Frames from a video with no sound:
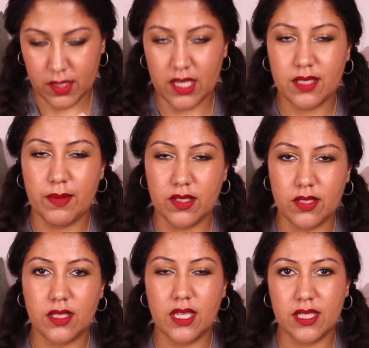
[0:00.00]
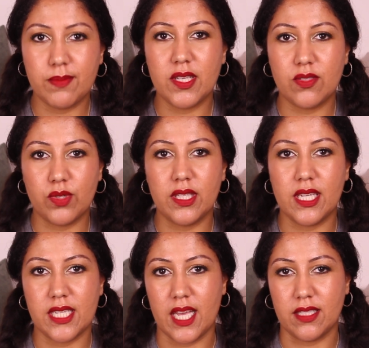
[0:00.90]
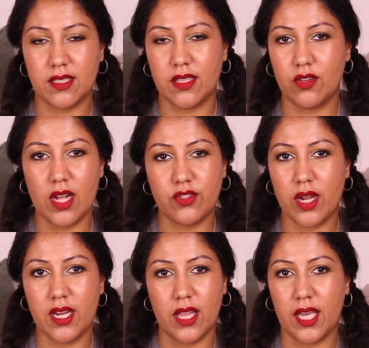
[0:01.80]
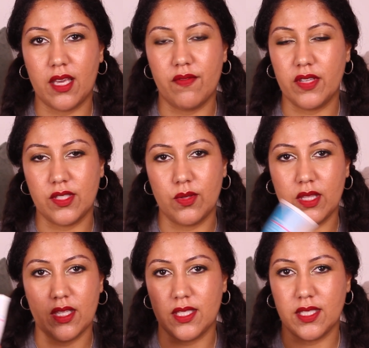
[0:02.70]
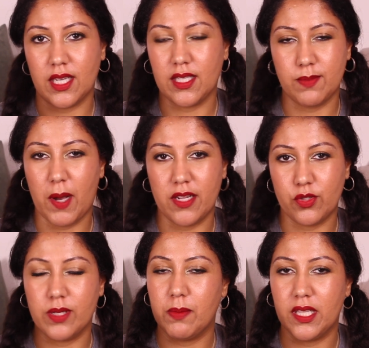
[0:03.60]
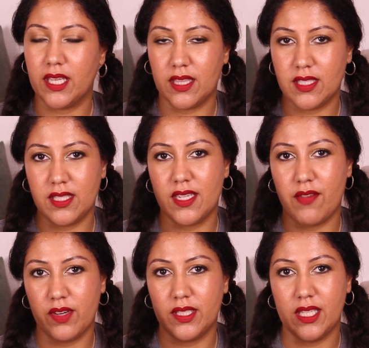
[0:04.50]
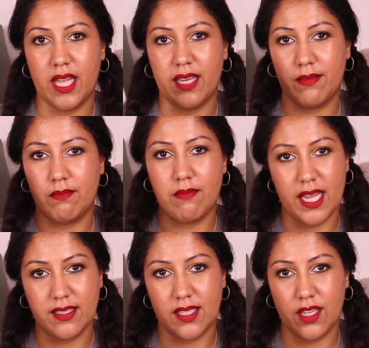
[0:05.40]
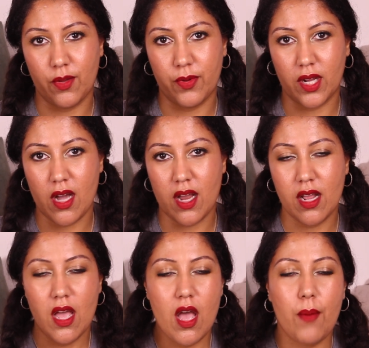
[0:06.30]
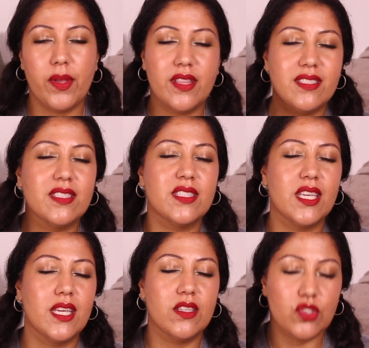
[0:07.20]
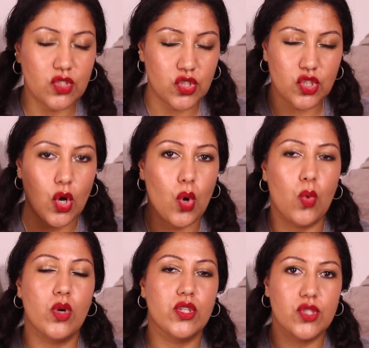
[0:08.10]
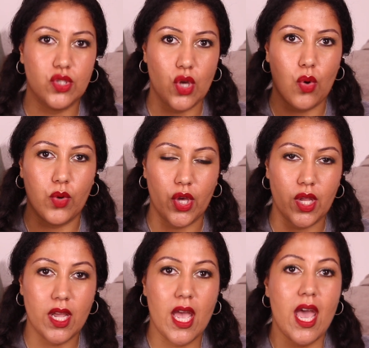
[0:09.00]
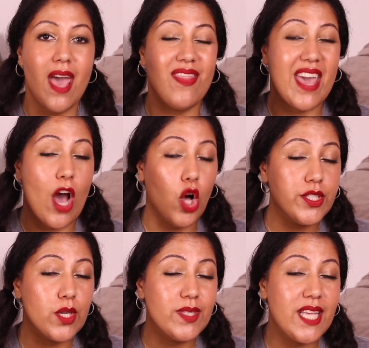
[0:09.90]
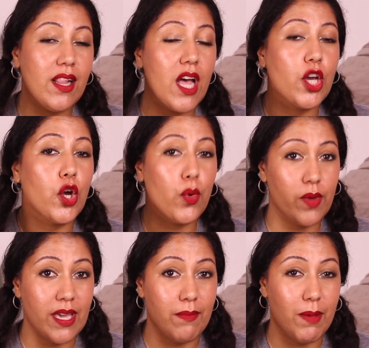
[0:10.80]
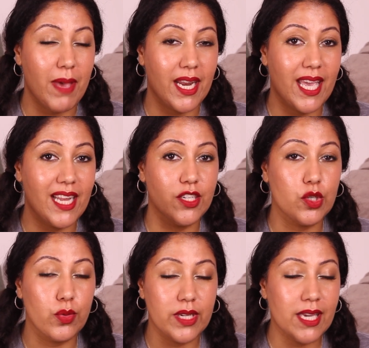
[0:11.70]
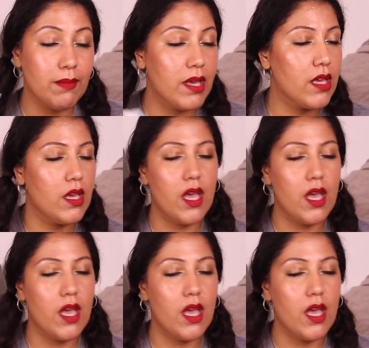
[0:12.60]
It smells really intense. They're not trying to like convince you that this is like a spa treatment. Like this is definitely like medicine that you're putting on. But this is so, so good. They also sell a cream, a medicated cream.